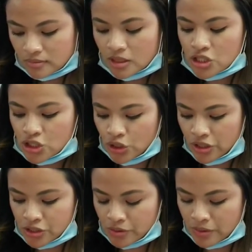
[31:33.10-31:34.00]

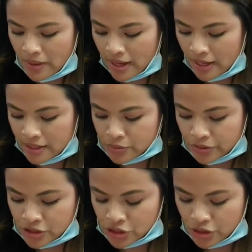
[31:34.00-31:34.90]
Students remained
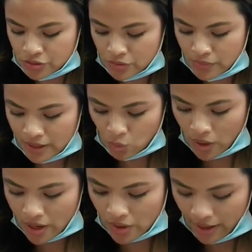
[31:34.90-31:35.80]

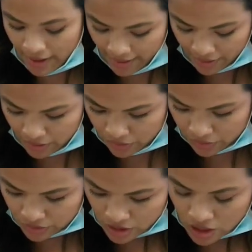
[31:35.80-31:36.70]
what or how?
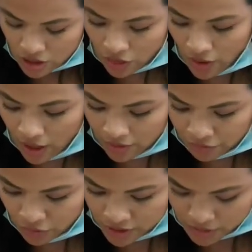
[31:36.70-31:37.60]

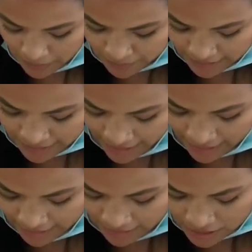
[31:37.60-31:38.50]
Thoughtful is my
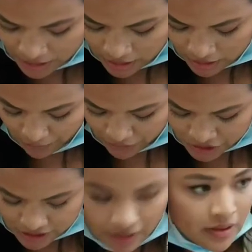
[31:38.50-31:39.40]
PA. Number
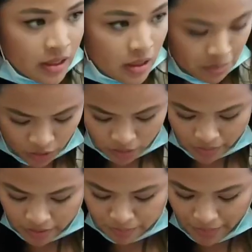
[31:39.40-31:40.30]
7 in the blue
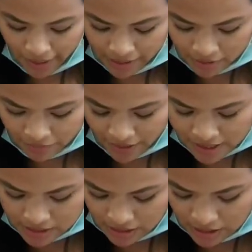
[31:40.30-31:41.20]
book, by
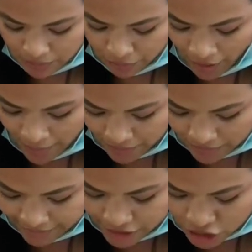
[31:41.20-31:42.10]
investing in
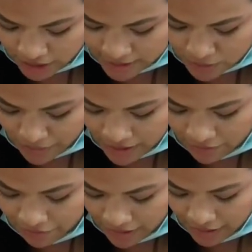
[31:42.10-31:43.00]
property, she is being
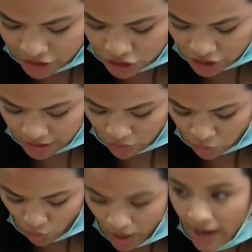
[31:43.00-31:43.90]
financially
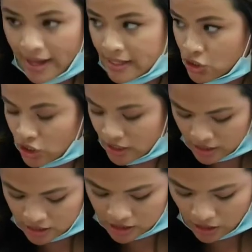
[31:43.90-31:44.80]
wise.
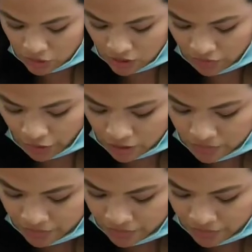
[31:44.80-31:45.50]
Jason, subject and verb.